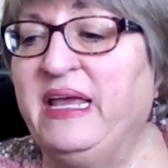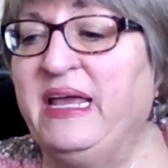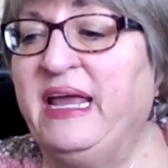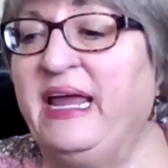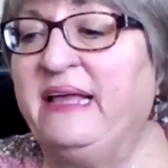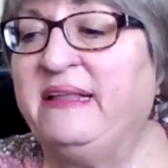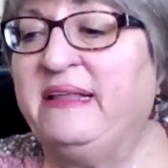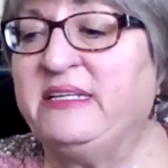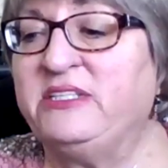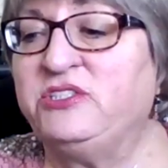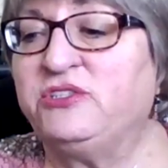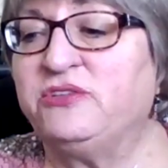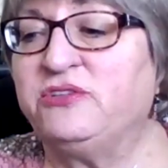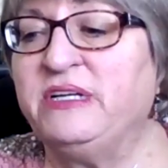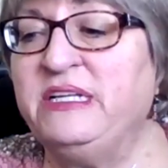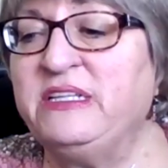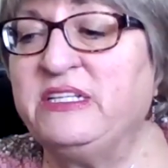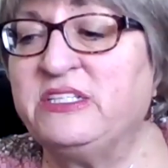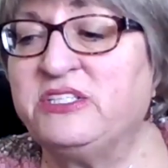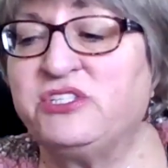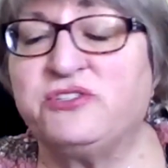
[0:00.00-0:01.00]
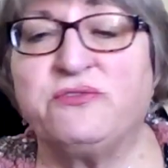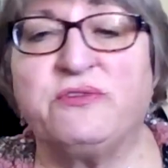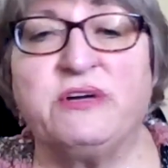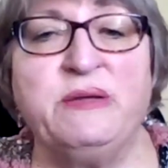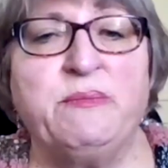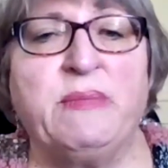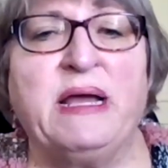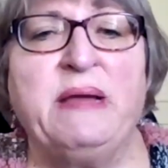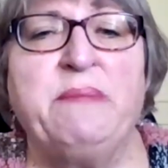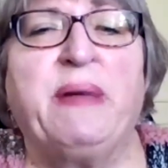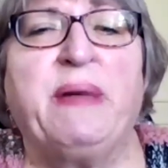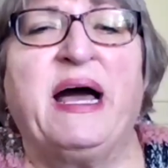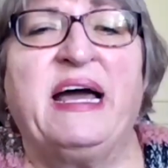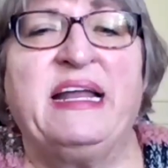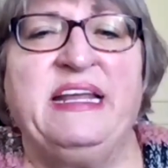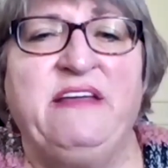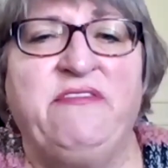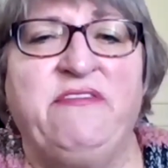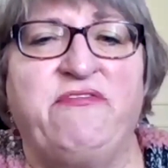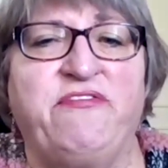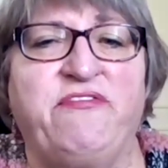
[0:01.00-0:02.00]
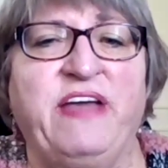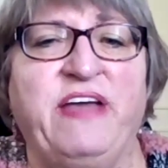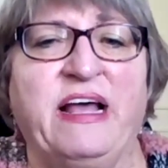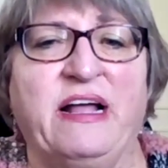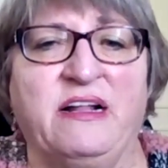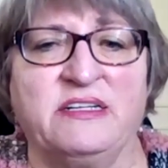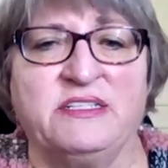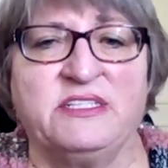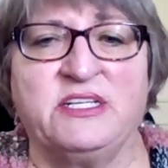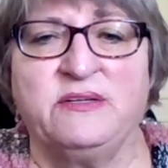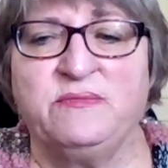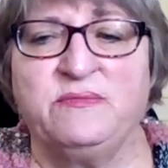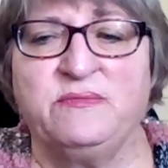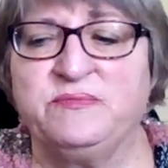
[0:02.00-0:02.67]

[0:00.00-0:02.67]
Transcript: And then during this story, my body felt.